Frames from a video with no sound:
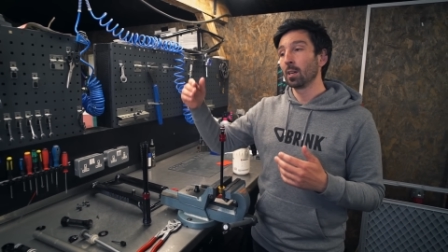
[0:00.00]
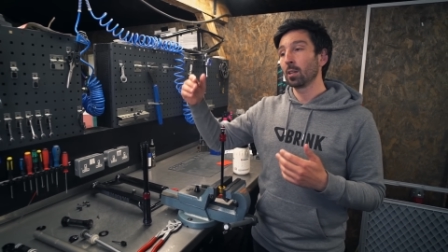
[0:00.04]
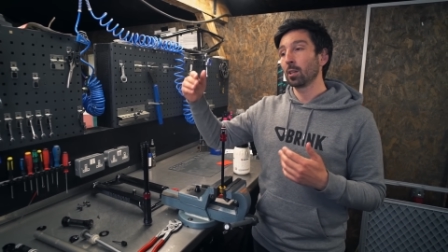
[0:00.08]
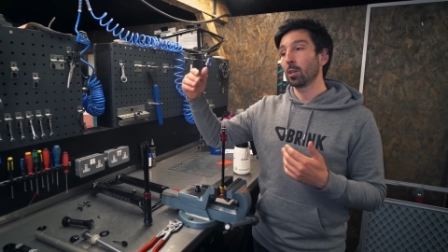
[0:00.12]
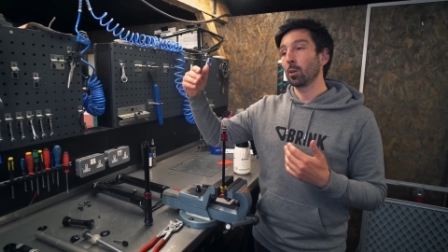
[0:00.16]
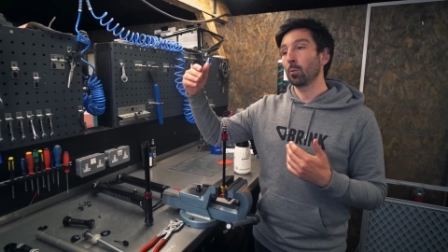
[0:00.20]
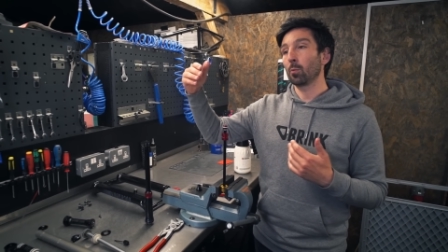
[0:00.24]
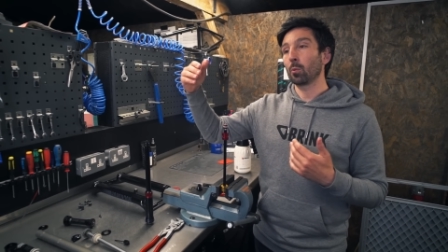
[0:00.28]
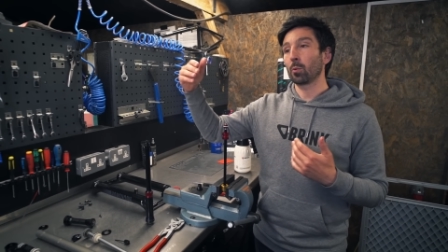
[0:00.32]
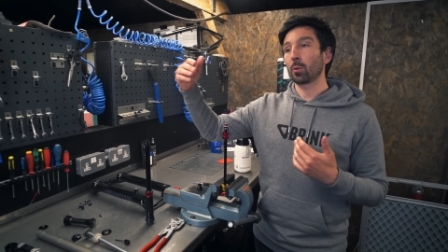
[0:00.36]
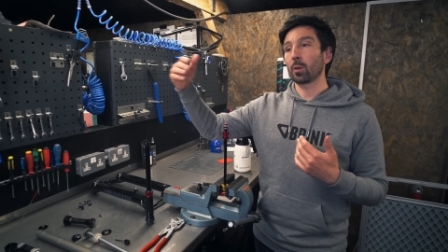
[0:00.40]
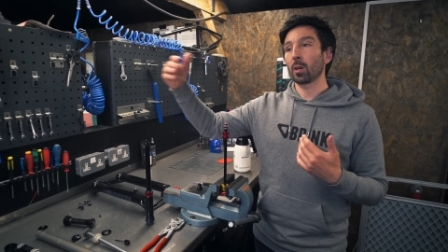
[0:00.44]

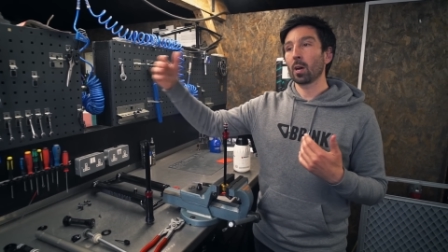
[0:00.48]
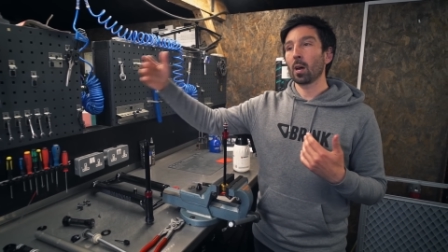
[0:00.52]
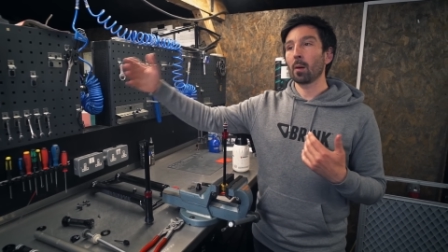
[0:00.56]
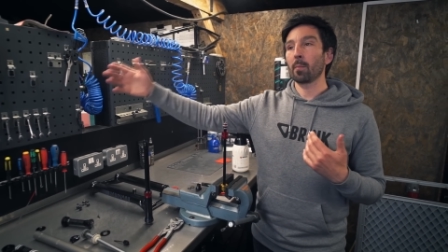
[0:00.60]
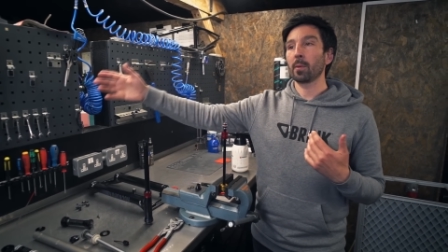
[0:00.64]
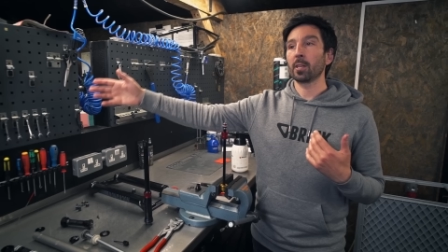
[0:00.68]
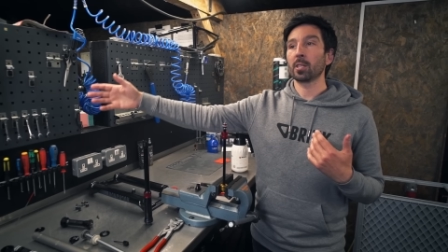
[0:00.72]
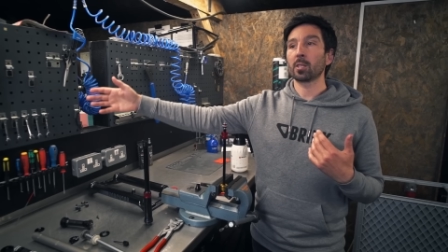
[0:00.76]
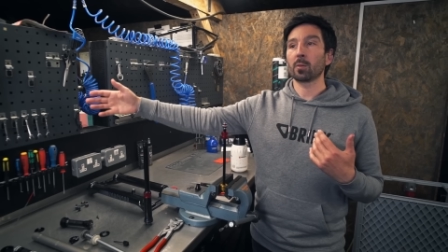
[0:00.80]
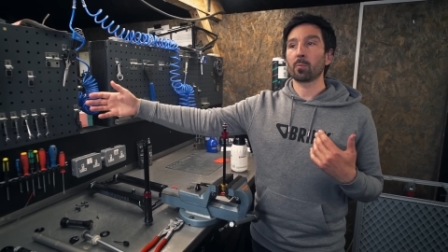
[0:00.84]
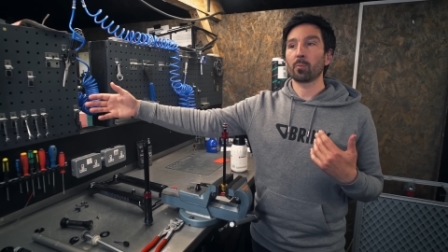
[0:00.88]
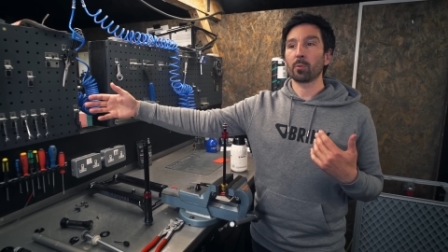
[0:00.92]
that will come
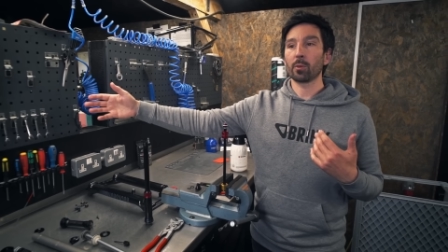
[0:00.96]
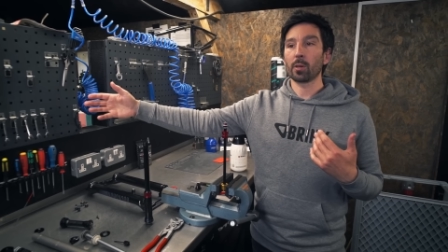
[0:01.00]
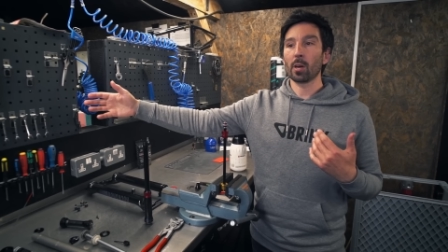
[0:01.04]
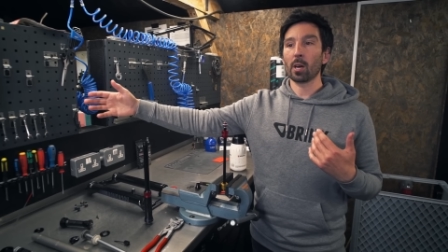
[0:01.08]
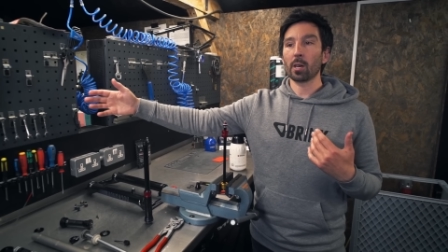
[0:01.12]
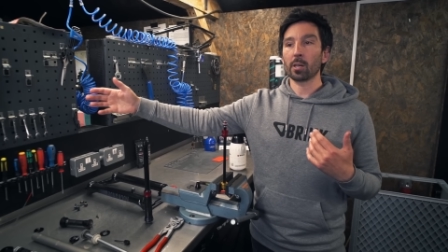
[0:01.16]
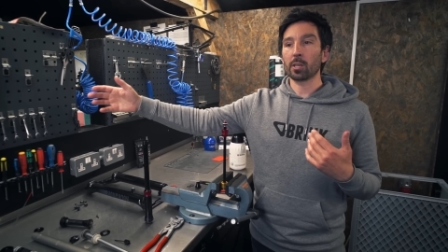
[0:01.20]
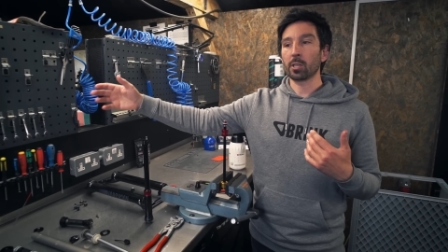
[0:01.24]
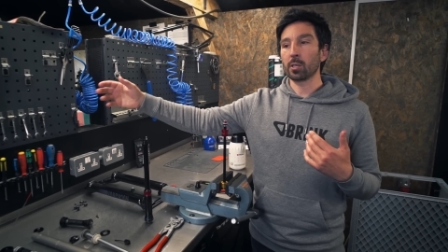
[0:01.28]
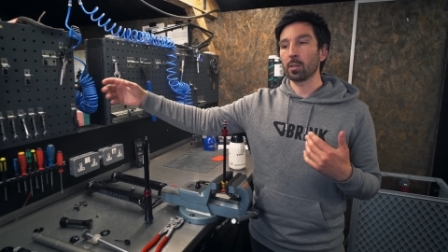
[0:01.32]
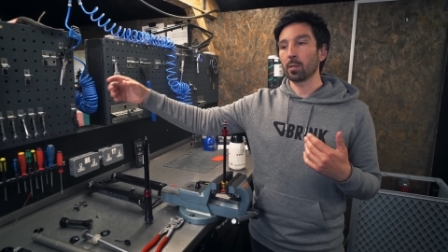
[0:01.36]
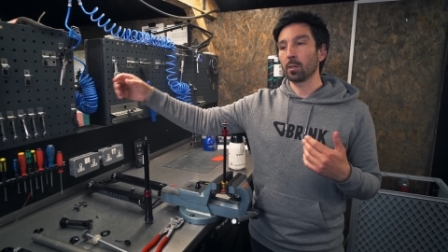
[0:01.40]
into
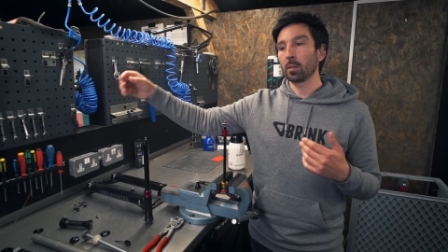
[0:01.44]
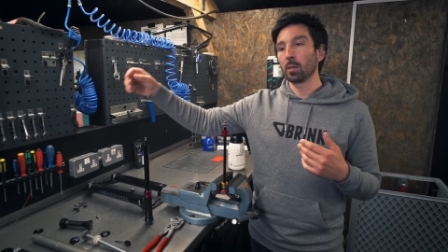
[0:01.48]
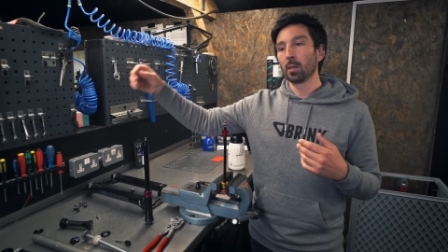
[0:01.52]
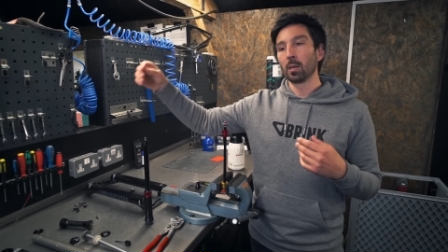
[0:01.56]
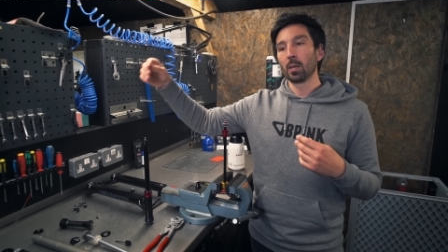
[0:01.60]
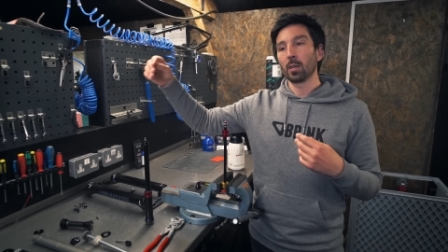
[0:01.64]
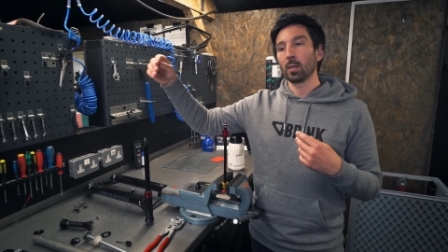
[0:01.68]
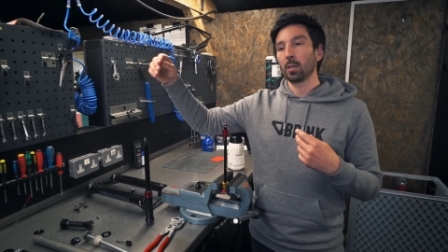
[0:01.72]
production